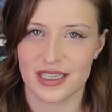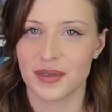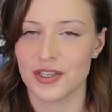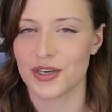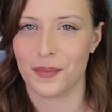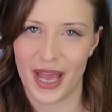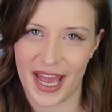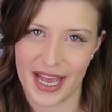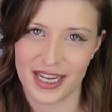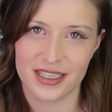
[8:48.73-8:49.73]
Some can jump
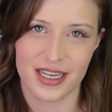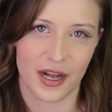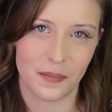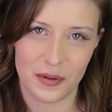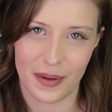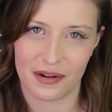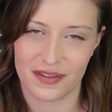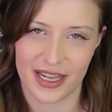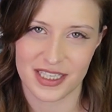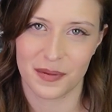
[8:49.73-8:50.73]
ahead to help you out in
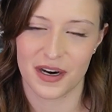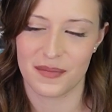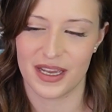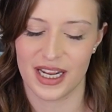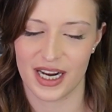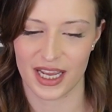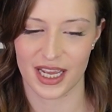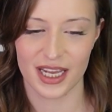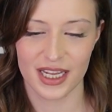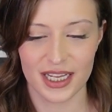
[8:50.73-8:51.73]
that department. And
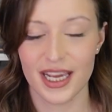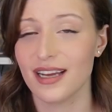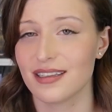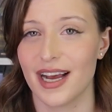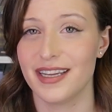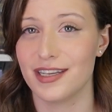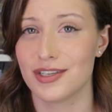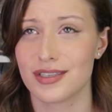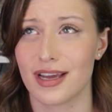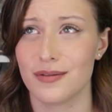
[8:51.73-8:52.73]
I
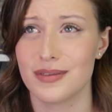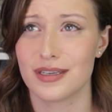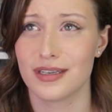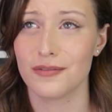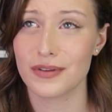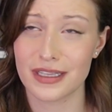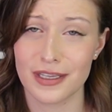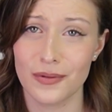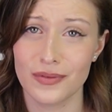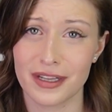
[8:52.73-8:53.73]
just thought it was a really
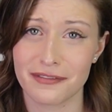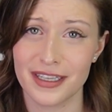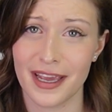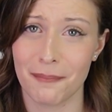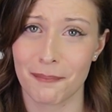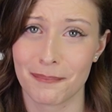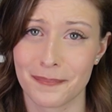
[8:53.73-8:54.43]
cute and lovely game.